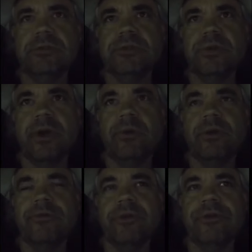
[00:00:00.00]
Was the, was
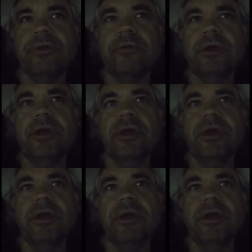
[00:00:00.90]
the right word for it.